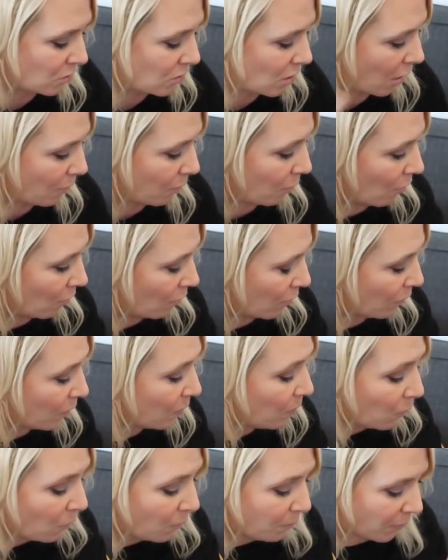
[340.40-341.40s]
So the
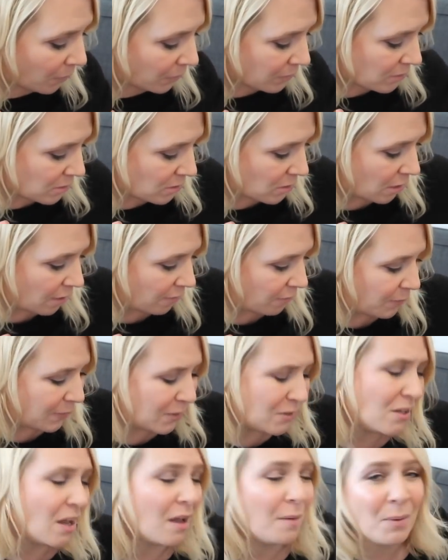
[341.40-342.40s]
reward box stuff,
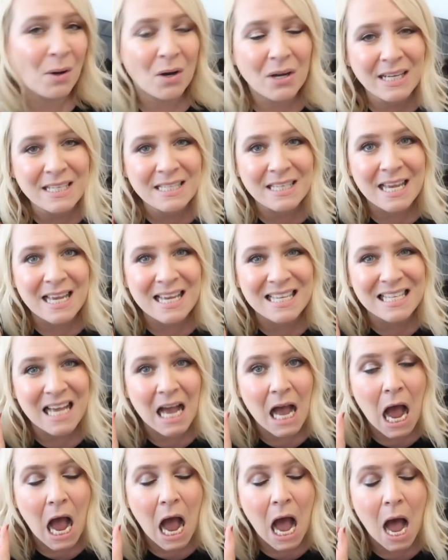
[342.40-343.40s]
because Home Bargains is
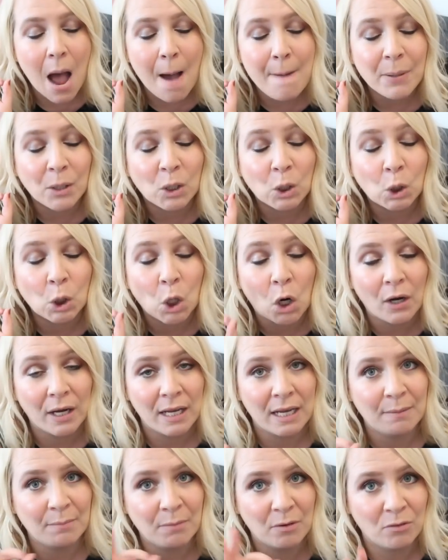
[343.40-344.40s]
a
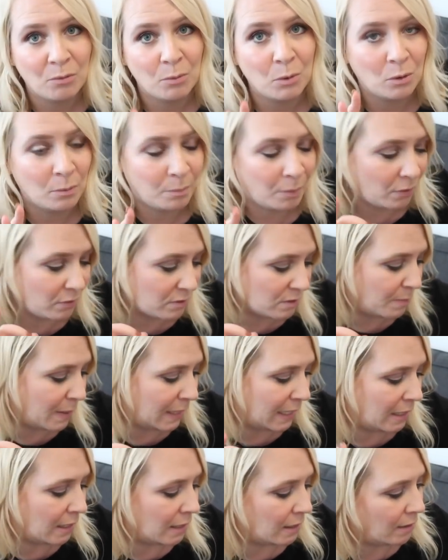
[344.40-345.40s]
prime reward box
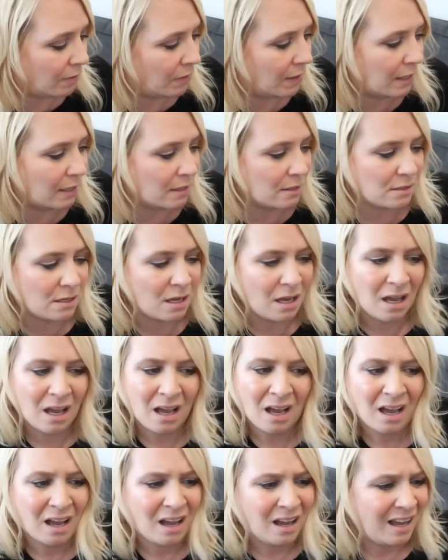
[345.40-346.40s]
picking things.
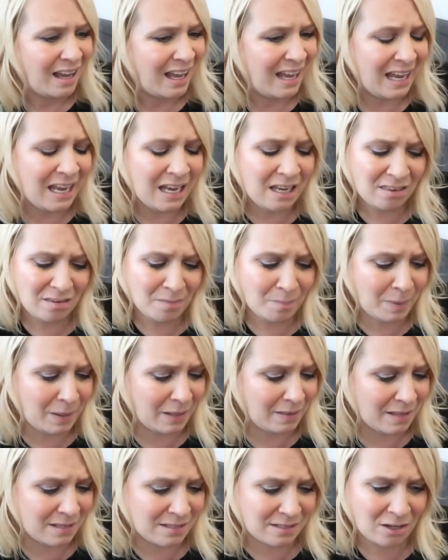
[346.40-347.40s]
Ethan
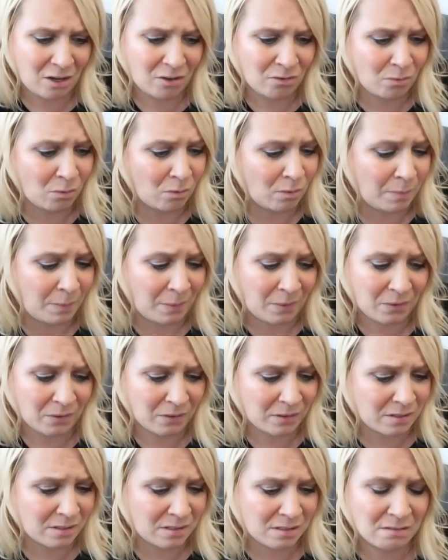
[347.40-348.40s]
picked this to go in the reward
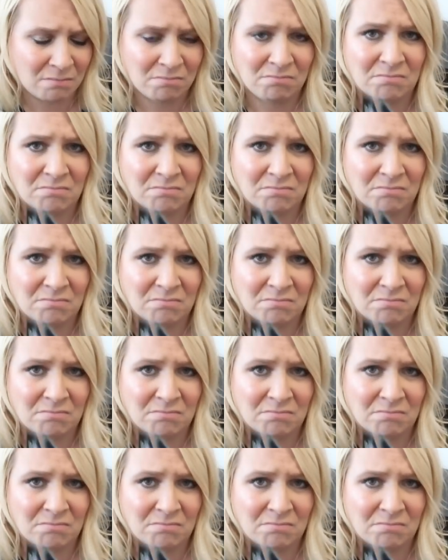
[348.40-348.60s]
box.